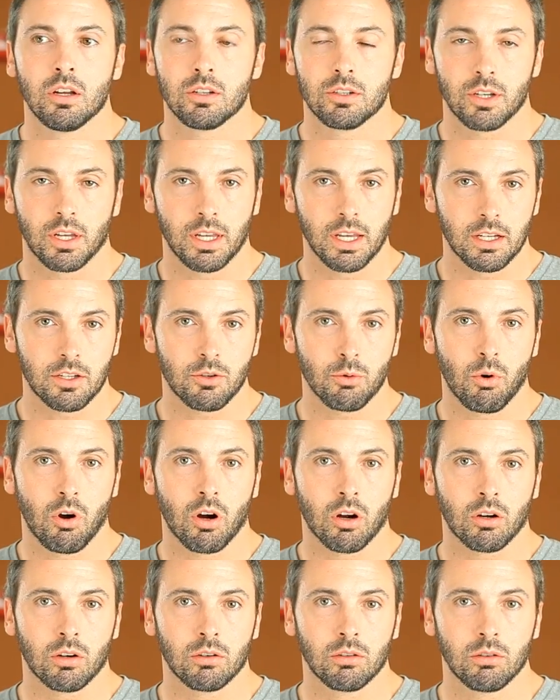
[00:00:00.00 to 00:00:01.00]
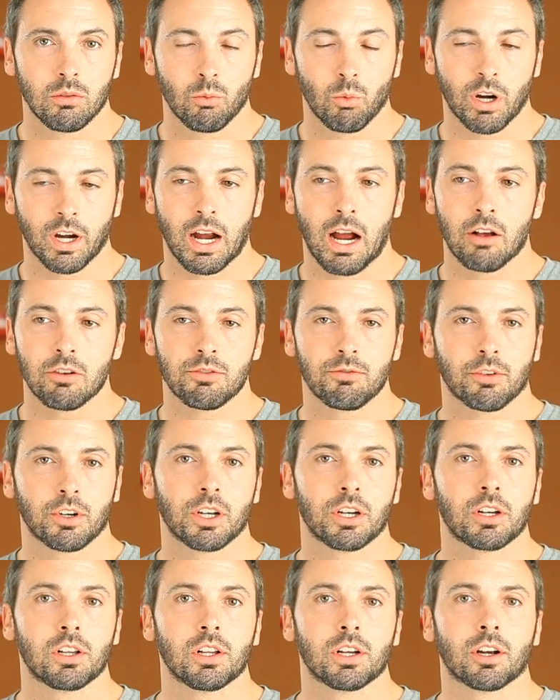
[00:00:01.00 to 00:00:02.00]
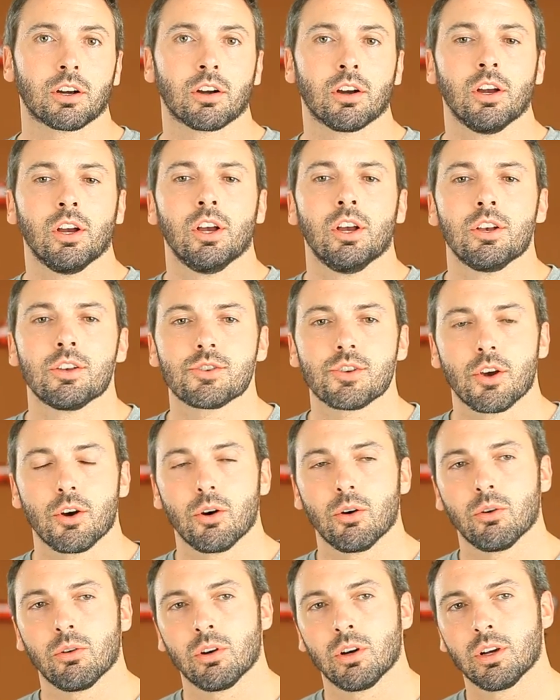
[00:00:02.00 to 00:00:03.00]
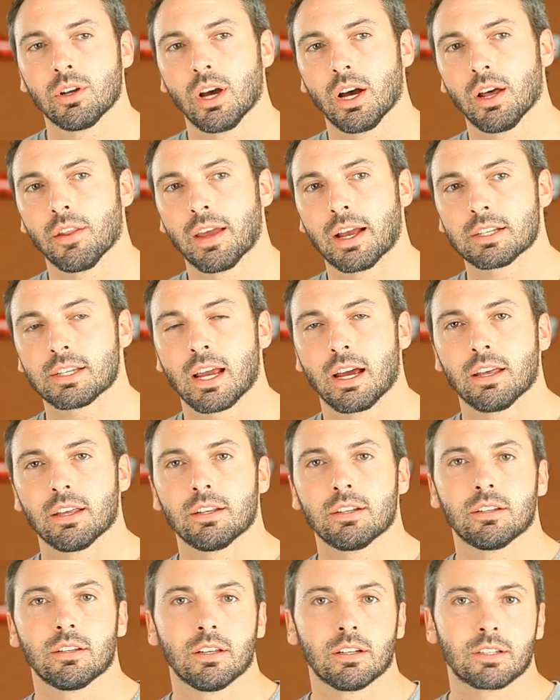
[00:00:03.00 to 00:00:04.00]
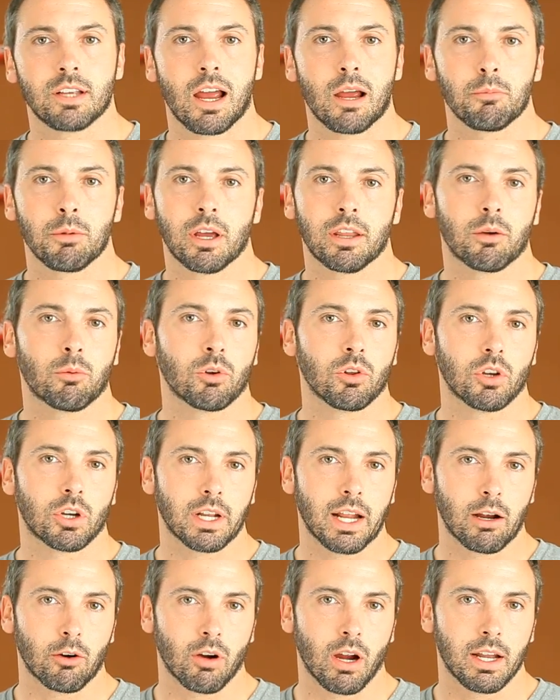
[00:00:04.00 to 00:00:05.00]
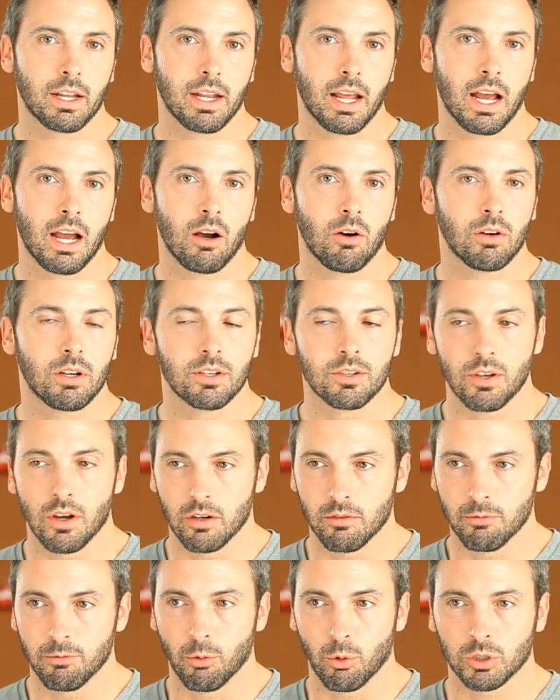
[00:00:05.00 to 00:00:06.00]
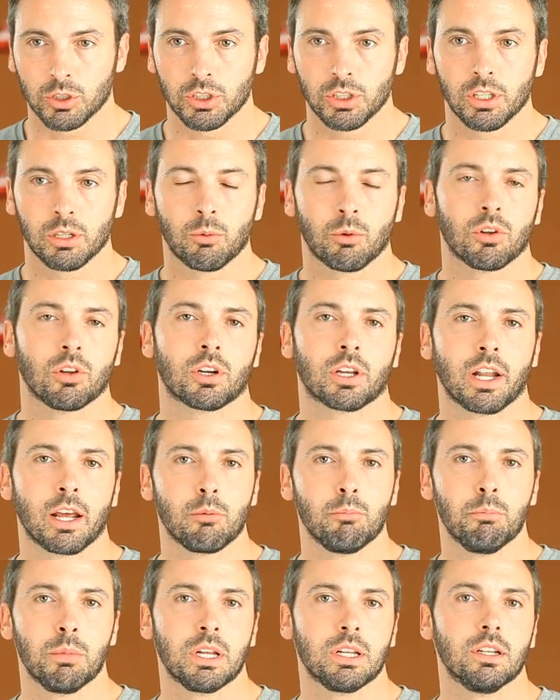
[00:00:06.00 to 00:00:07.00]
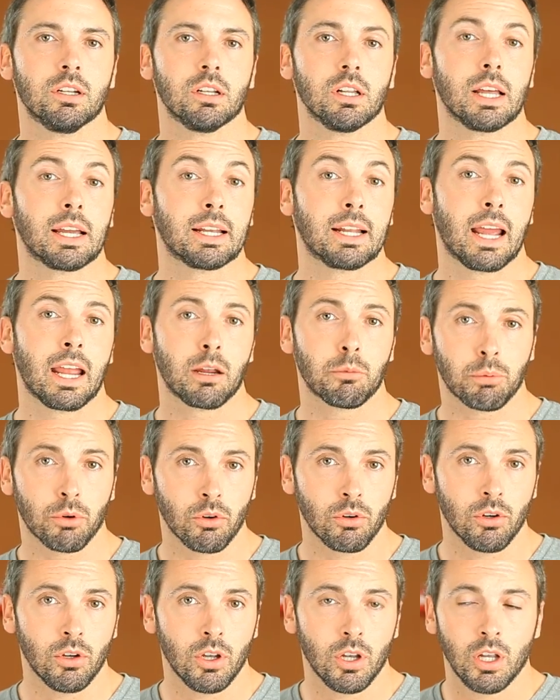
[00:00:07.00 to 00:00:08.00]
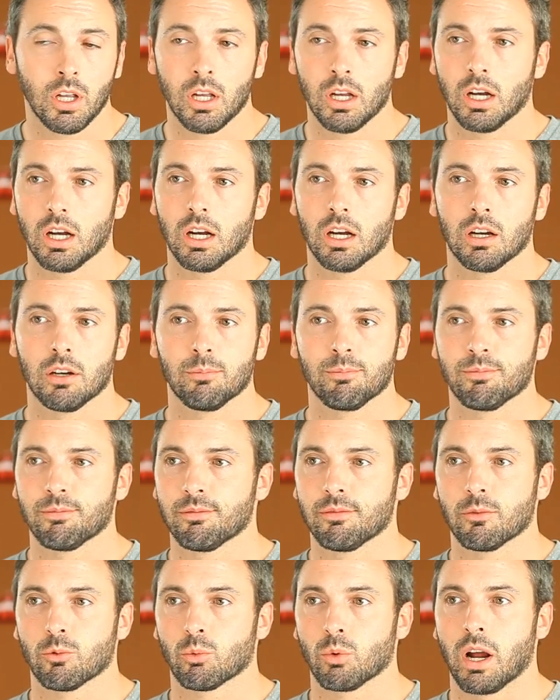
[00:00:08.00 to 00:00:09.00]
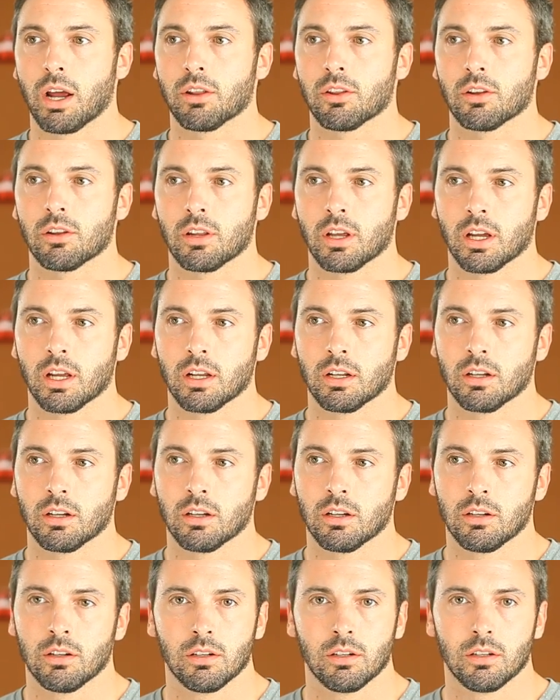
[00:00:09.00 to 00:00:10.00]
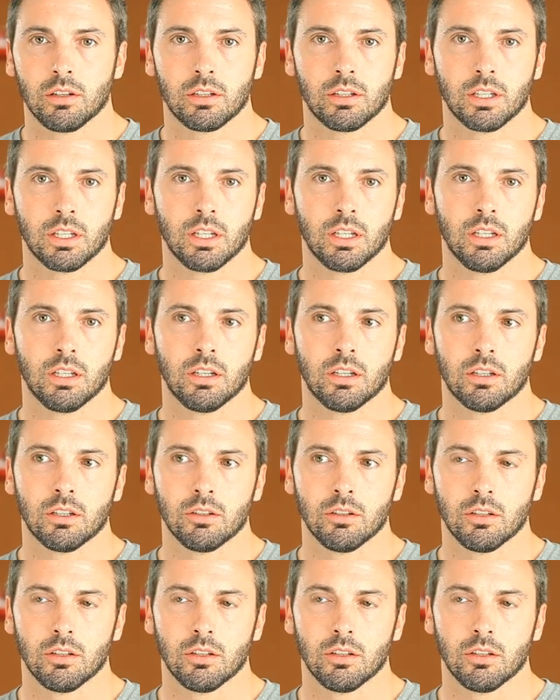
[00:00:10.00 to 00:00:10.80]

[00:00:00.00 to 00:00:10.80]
to get to our warehouse free and clear. So that's kind of the timeline that we're looking at right now. Is unfortunately we're looking at mid to late April rather than the